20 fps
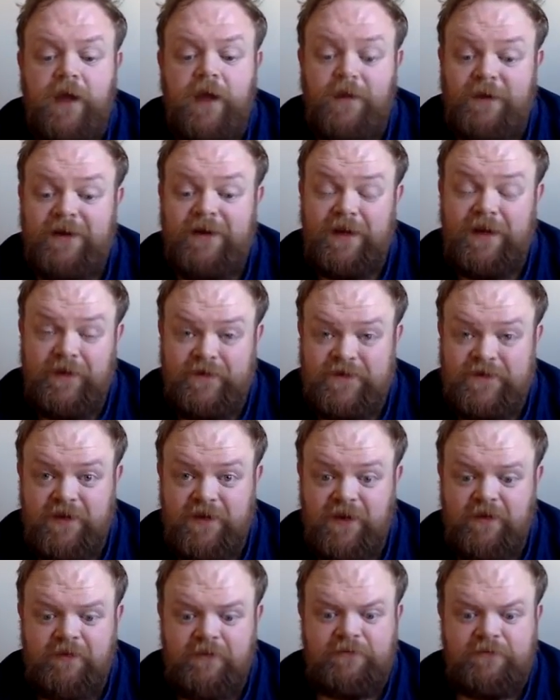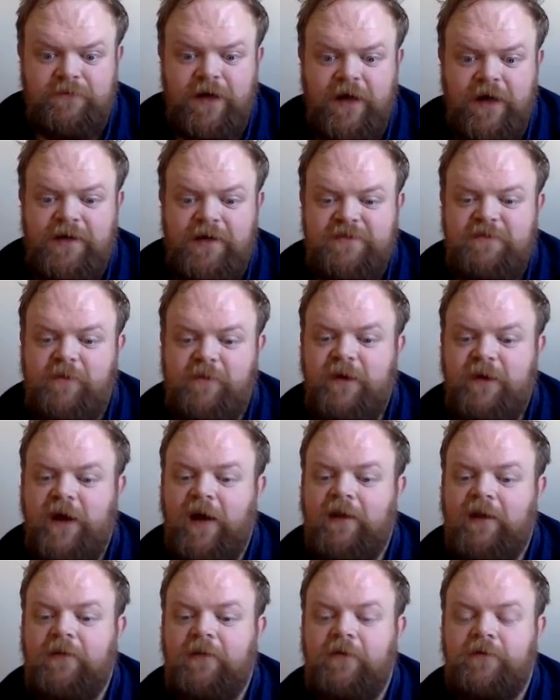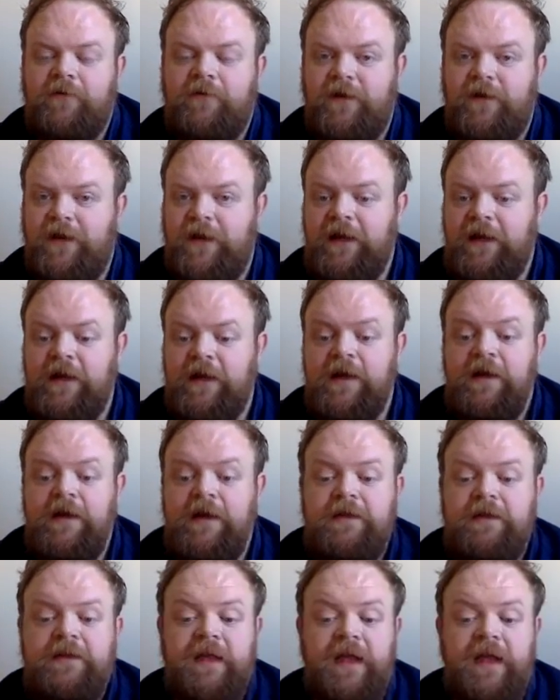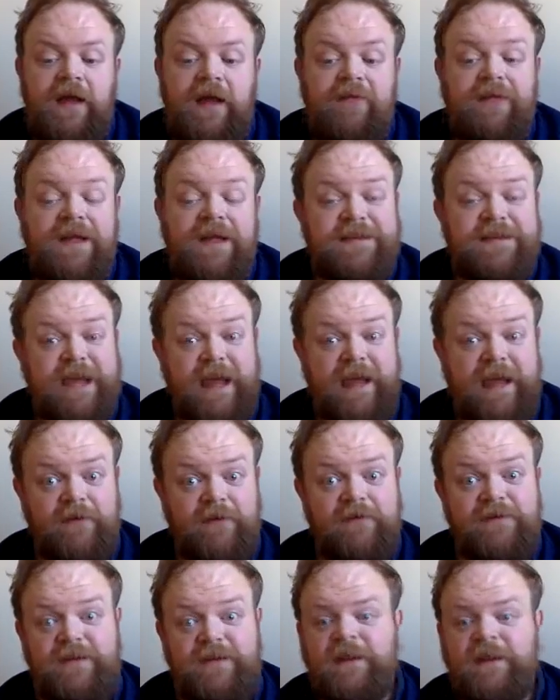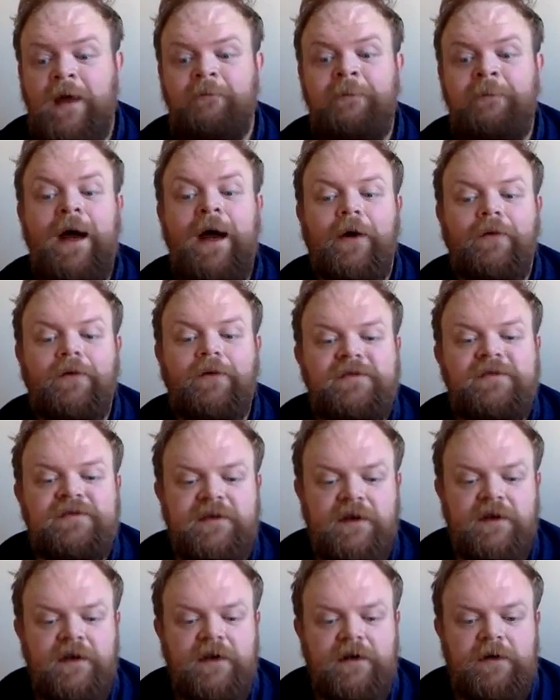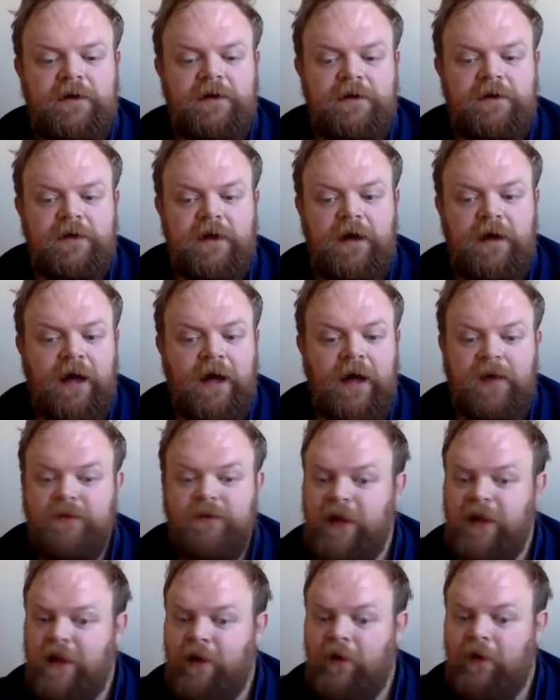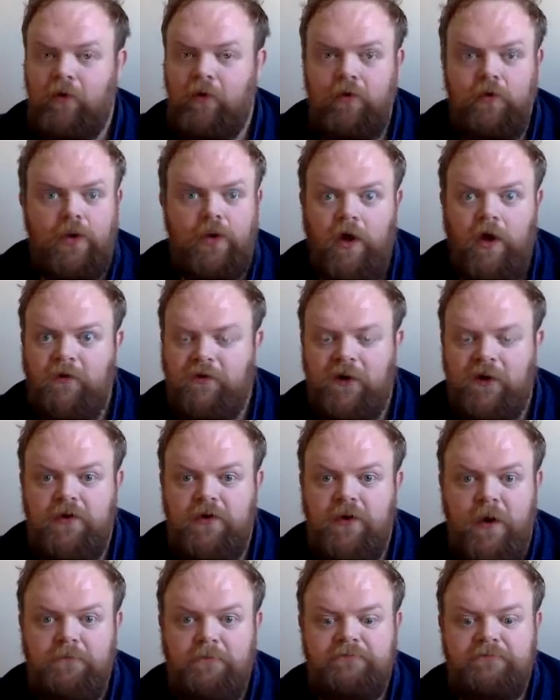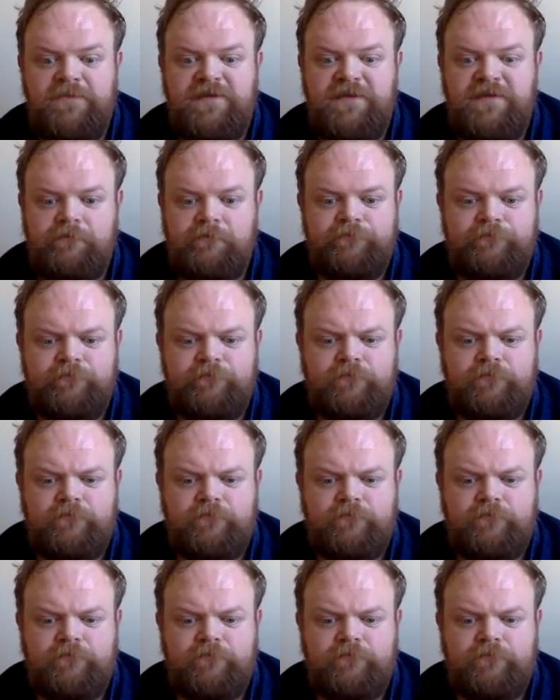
I believe so, Alice replied thoughtfully. They have their tails in their mouths, and they're all over crumbs.